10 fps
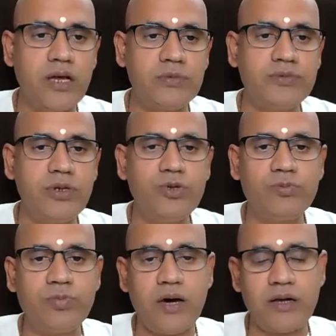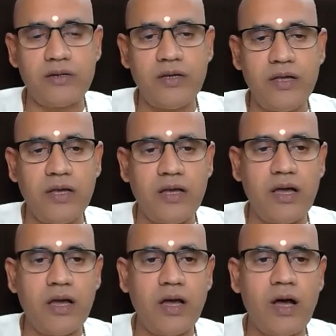absolute power.
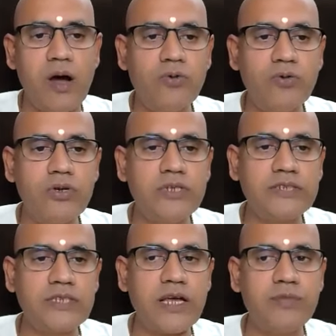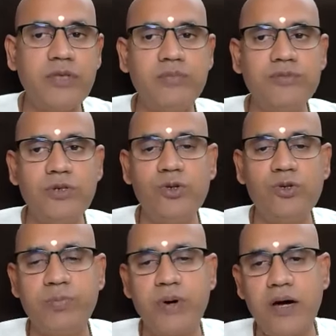How to describe the
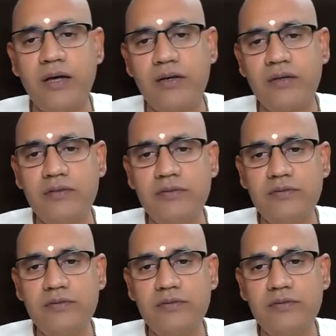absolute power?